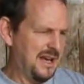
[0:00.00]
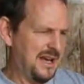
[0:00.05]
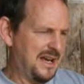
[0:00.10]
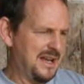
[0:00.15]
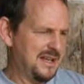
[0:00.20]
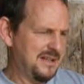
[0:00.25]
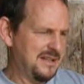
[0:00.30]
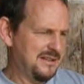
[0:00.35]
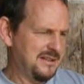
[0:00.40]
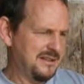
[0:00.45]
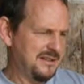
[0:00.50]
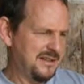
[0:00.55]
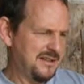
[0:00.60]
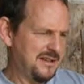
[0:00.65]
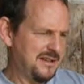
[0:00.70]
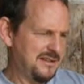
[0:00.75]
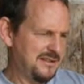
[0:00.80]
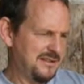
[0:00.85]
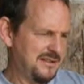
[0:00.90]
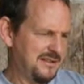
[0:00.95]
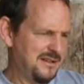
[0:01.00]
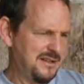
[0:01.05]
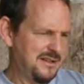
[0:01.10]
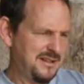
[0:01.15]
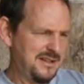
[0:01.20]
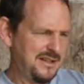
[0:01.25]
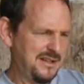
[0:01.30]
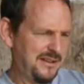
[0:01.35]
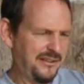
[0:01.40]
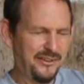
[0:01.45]
and
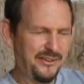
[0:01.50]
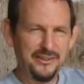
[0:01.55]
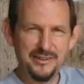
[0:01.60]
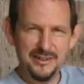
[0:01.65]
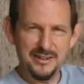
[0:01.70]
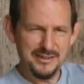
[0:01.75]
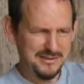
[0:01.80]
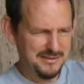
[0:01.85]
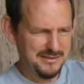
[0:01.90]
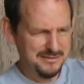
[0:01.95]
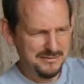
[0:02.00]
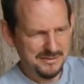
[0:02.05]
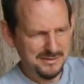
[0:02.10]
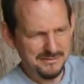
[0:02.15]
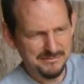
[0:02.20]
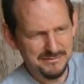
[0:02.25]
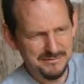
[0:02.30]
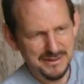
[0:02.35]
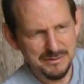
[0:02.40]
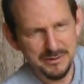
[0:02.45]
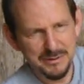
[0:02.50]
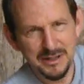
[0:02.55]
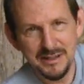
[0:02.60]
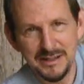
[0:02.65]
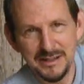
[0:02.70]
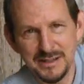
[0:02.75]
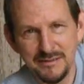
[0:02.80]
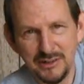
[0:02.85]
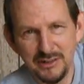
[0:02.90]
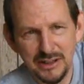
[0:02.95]
it's there we
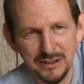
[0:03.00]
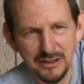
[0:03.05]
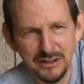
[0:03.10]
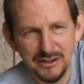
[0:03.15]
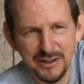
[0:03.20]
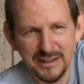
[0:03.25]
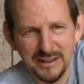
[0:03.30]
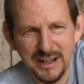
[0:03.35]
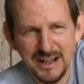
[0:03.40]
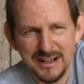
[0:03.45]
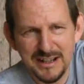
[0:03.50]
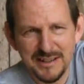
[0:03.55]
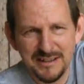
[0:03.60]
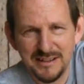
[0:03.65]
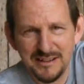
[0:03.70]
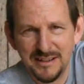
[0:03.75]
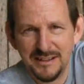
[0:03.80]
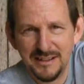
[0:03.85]
are, let's have a little look at that.